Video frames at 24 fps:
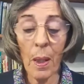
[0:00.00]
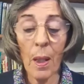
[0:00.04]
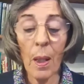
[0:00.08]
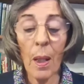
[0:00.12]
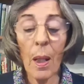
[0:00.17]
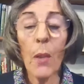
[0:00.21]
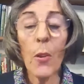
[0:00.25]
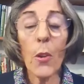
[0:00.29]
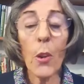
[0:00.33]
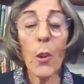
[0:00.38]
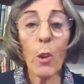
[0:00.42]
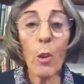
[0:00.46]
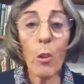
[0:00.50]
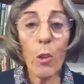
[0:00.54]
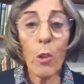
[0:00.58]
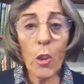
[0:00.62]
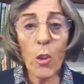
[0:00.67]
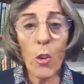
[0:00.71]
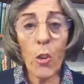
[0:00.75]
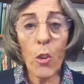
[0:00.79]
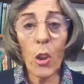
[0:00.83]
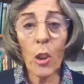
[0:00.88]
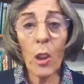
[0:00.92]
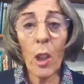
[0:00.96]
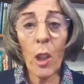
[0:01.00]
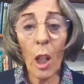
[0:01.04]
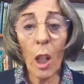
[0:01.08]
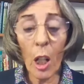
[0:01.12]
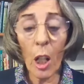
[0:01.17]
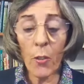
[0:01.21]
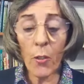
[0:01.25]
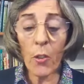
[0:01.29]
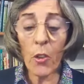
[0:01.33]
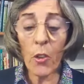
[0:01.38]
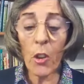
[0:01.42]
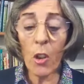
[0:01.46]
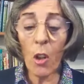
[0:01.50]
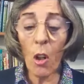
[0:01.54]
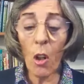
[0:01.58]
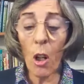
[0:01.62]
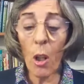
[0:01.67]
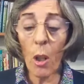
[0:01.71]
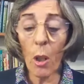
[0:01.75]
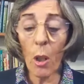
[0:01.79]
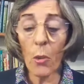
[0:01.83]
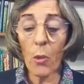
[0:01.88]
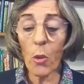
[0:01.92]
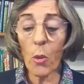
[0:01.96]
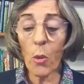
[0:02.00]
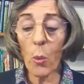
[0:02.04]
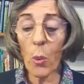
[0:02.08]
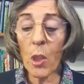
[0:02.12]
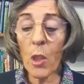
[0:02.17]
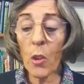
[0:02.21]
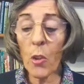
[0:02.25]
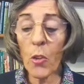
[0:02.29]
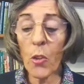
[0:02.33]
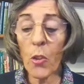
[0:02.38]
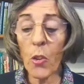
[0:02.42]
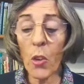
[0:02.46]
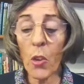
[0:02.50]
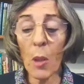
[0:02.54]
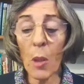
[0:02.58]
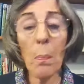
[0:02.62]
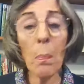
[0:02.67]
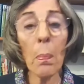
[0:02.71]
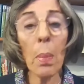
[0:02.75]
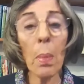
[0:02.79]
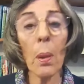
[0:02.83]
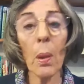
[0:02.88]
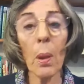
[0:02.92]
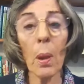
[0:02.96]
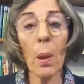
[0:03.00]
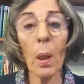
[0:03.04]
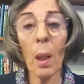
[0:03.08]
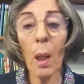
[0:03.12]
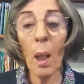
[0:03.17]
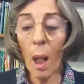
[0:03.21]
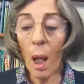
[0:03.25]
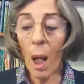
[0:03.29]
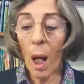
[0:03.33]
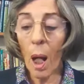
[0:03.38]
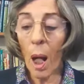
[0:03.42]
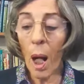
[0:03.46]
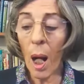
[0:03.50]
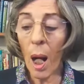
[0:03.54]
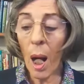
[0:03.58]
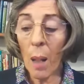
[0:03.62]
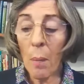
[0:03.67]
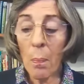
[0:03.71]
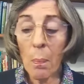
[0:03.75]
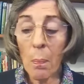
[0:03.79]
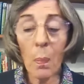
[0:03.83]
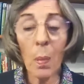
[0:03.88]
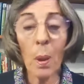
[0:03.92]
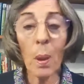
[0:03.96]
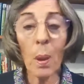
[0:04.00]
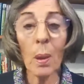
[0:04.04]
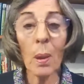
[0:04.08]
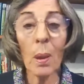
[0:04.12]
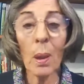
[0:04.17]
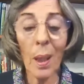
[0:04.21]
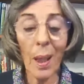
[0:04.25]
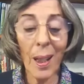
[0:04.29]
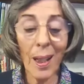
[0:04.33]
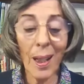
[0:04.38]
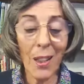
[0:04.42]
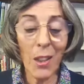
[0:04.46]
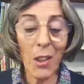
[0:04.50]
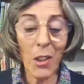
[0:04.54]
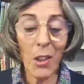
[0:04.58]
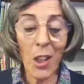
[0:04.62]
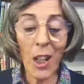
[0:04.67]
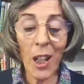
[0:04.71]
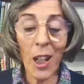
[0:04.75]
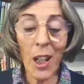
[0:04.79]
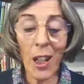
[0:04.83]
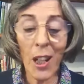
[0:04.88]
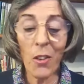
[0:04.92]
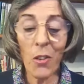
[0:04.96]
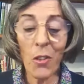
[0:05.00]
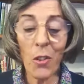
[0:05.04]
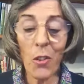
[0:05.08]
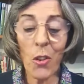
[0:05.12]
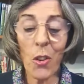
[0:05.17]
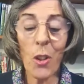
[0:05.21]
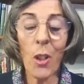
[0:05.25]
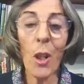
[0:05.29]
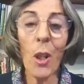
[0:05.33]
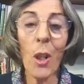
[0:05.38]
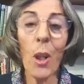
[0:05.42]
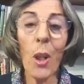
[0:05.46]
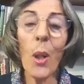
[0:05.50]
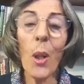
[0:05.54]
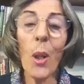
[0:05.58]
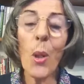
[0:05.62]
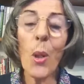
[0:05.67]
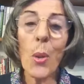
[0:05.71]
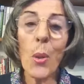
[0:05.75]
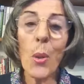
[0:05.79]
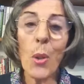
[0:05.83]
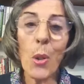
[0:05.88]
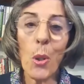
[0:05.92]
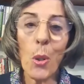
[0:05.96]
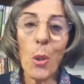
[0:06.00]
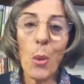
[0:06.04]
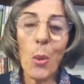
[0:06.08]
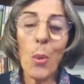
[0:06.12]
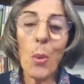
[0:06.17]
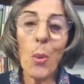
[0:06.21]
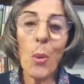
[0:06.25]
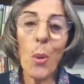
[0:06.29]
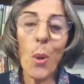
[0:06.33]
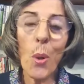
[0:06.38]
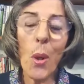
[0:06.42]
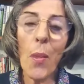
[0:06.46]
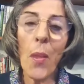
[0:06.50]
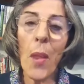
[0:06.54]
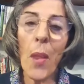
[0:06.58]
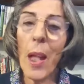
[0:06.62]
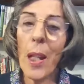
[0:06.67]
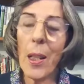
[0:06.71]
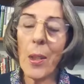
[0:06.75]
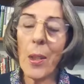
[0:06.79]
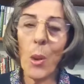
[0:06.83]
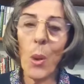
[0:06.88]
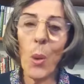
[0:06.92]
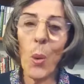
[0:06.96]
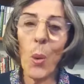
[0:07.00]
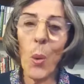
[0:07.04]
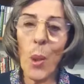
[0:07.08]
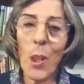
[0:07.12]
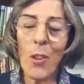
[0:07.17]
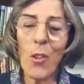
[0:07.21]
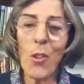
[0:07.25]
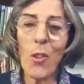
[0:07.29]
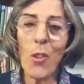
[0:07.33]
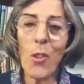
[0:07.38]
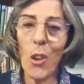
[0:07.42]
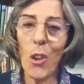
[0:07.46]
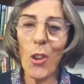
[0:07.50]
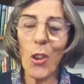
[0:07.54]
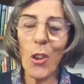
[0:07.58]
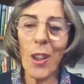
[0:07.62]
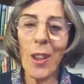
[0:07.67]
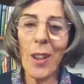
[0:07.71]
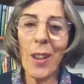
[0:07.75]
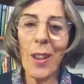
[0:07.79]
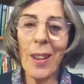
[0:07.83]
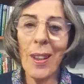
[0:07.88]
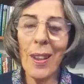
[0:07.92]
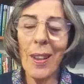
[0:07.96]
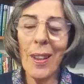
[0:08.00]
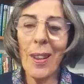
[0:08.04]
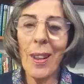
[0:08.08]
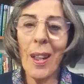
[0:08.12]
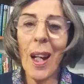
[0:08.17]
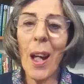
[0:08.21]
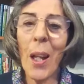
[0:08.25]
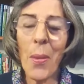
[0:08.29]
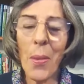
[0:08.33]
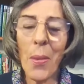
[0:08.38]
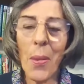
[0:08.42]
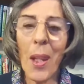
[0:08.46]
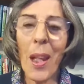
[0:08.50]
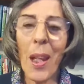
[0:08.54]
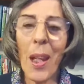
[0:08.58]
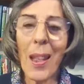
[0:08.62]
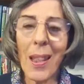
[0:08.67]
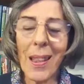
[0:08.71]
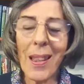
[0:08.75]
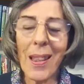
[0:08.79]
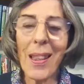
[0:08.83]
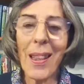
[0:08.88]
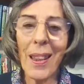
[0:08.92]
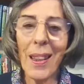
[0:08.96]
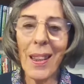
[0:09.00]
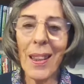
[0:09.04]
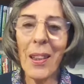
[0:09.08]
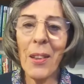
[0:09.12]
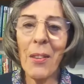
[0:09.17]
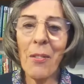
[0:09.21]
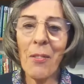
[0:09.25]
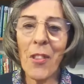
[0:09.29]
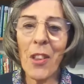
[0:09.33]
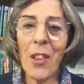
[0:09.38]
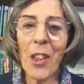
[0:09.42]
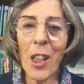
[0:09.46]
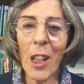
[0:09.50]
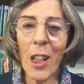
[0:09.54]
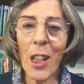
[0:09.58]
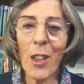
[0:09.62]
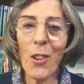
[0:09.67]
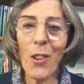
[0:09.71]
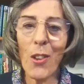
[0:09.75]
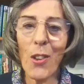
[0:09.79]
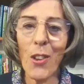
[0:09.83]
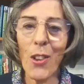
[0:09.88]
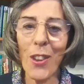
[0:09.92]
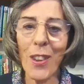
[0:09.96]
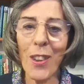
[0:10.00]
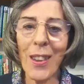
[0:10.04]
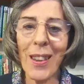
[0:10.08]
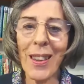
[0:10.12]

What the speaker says: The Christian life starts with a simple, humble yes to that question and that invitation.